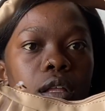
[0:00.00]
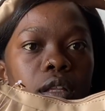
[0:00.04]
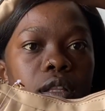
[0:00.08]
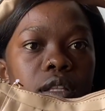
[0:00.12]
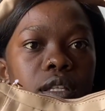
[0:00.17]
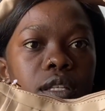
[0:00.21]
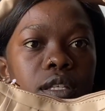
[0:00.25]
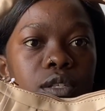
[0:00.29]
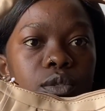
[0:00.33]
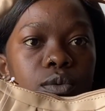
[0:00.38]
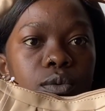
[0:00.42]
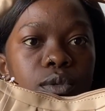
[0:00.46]

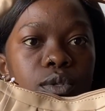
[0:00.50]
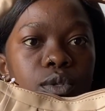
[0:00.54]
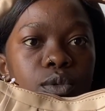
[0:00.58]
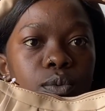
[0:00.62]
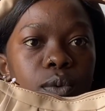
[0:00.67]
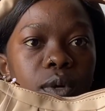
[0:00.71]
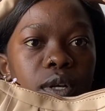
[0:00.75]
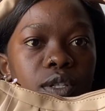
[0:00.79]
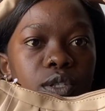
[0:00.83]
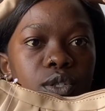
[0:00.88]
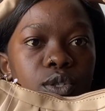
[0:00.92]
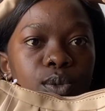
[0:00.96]
this was
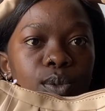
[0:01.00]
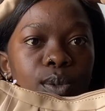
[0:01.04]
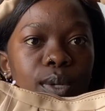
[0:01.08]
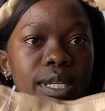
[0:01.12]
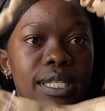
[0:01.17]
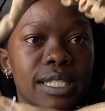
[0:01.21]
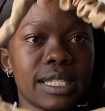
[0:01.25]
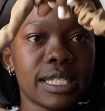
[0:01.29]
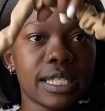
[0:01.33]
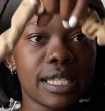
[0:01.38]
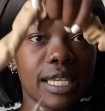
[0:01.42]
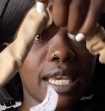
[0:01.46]

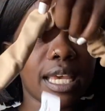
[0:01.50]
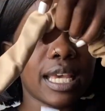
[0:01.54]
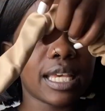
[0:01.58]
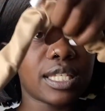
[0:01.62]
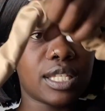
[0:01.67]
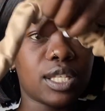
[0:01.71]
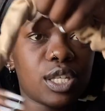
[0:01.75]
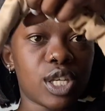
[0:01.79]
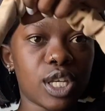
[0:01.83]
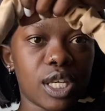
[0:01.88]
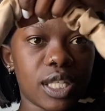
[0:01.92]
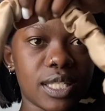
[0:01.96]
120
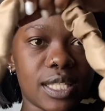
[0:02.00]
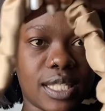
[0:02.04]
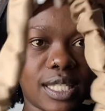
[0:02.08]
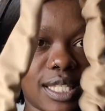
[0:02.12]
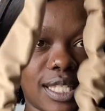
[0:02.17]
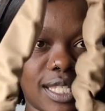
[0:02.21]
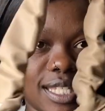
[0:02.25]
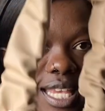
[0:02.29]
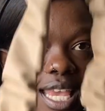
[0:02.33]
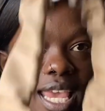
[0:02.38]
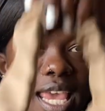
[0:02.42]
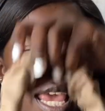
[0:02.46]
as you can
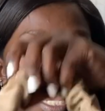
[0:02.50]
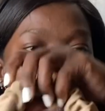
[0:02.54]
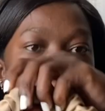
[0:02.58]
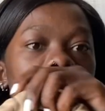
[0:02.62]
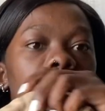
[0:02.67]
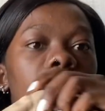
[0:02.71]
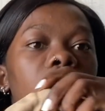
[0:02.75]
see